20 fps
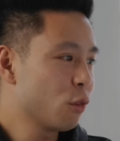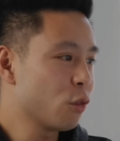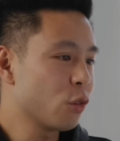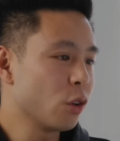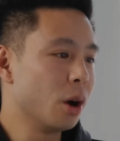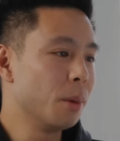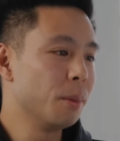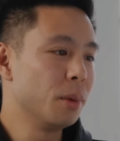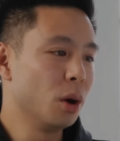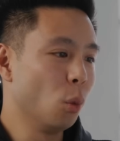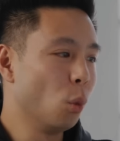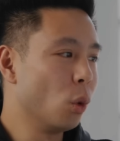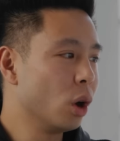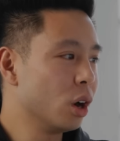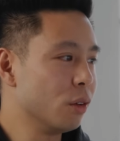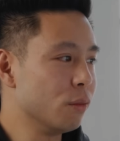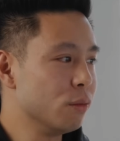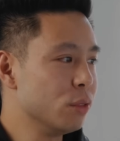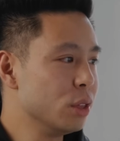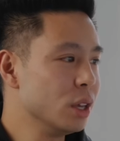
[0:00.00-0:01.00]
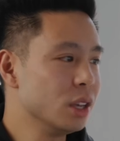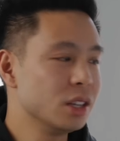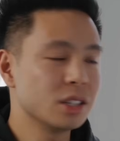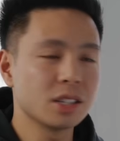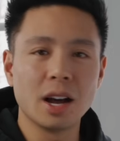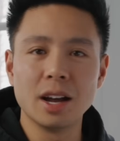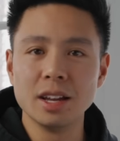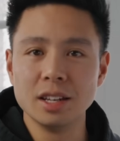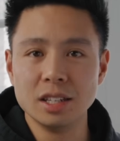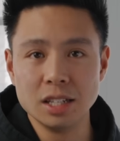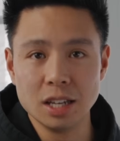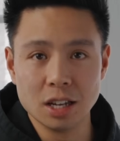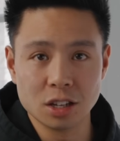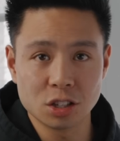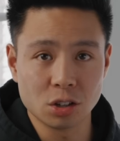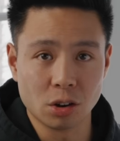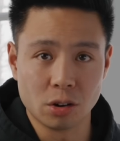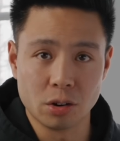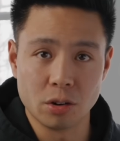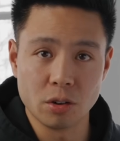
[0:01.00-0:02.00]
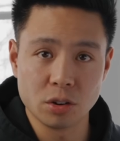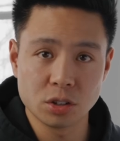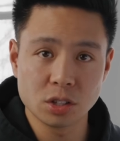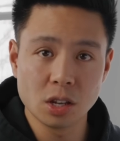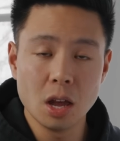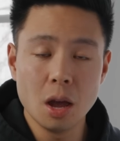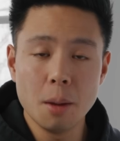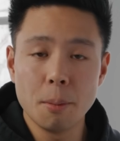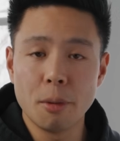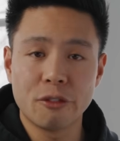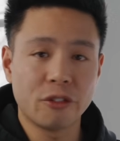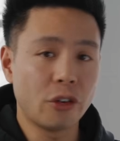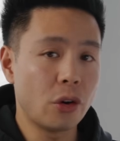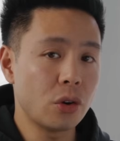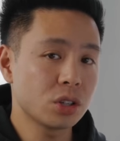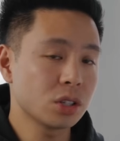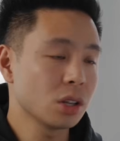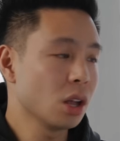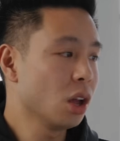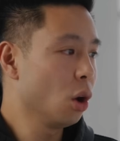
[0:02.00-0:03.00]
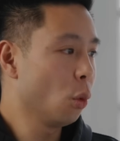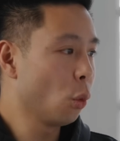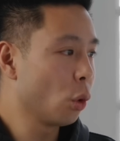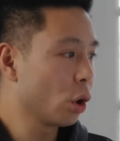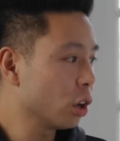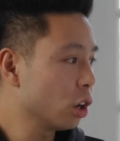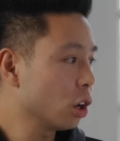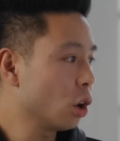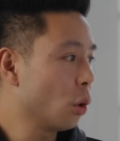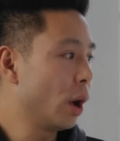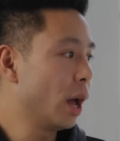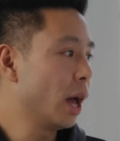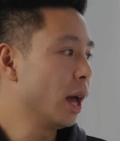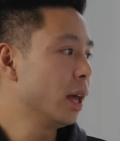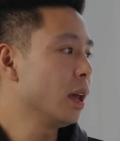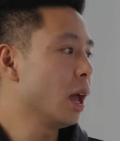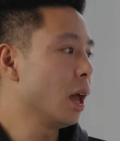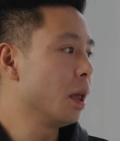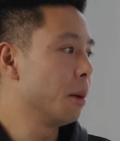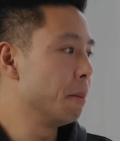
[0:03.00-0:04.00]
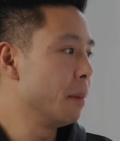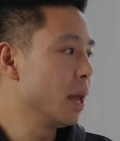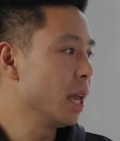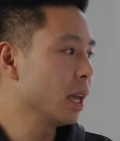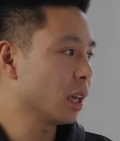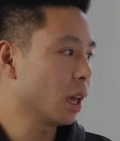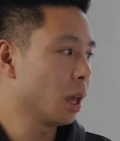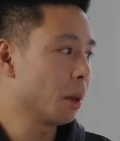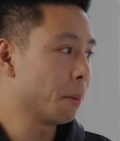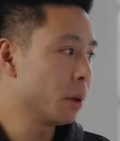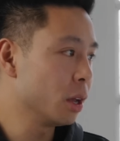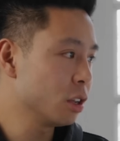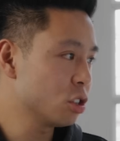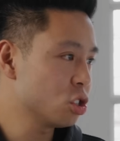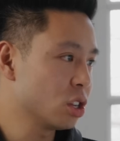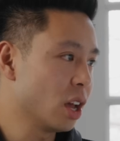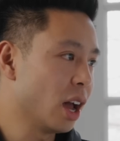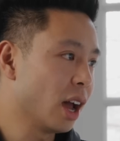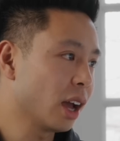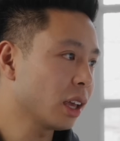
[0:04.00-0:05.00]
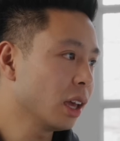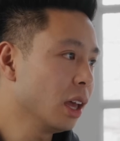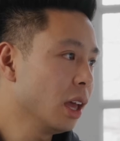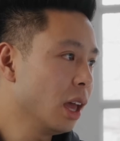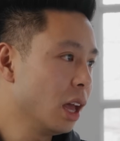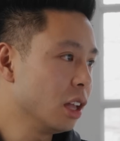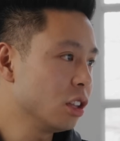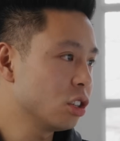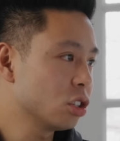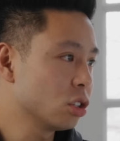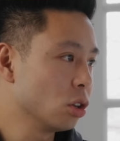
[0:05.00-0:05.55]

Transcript: from one of these idea starters. But first, we're gonna go ahead and make a pitch deck. And